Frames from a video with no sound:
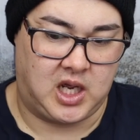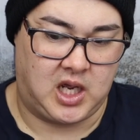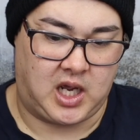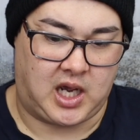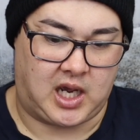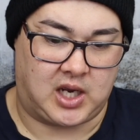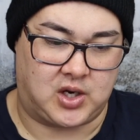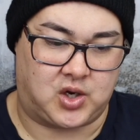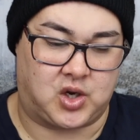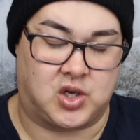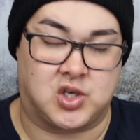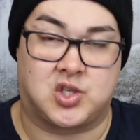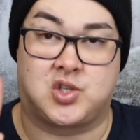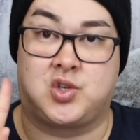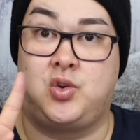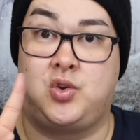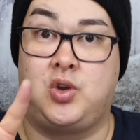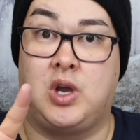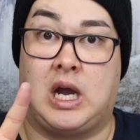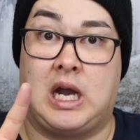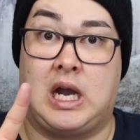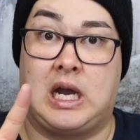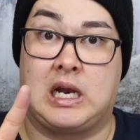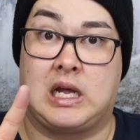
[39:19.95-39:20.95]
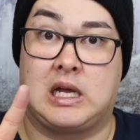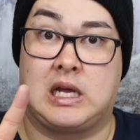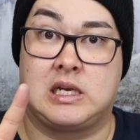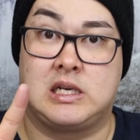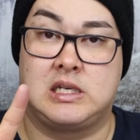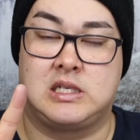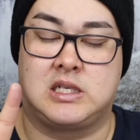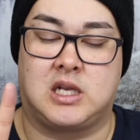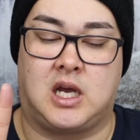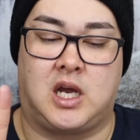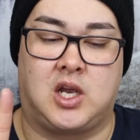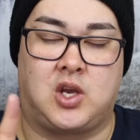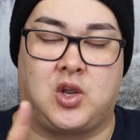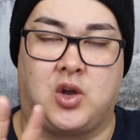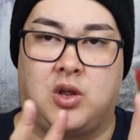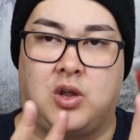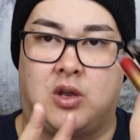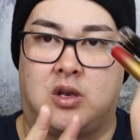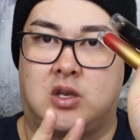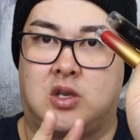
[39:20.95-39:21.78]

i got two highlighters i got